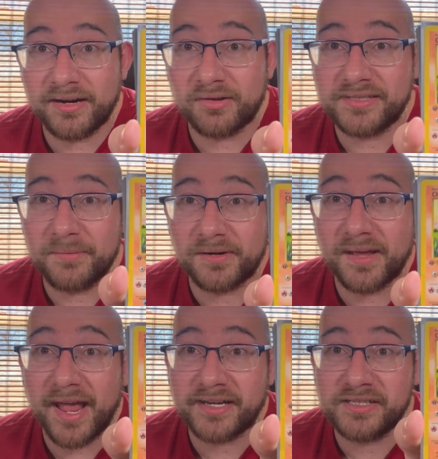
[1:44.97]
I was able to
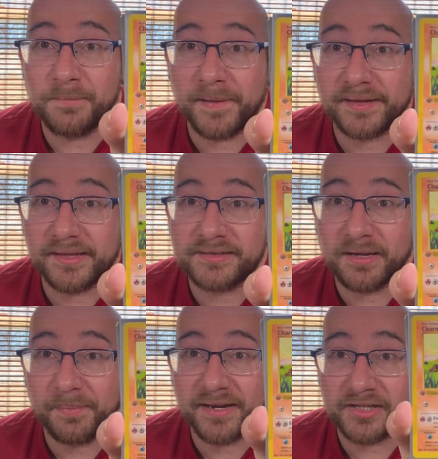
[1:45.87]
actually pick this
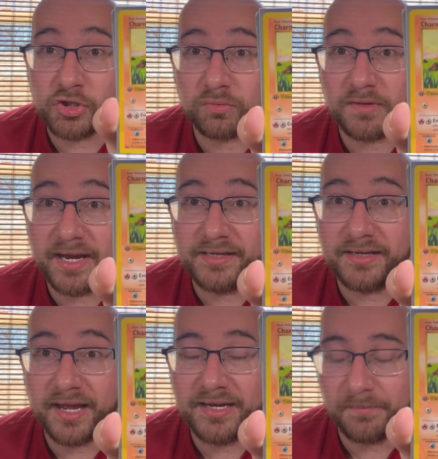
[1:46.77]
up at a trade
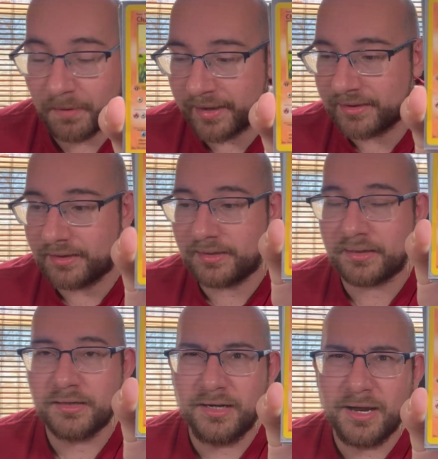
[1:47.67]
night, I think
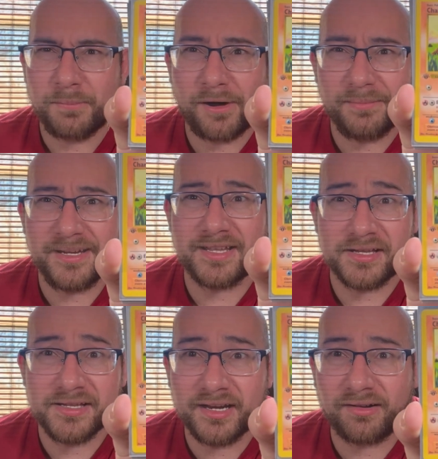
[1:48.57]
probably
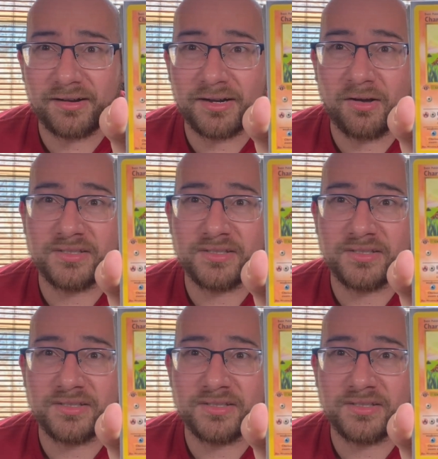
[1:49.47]
a year ago.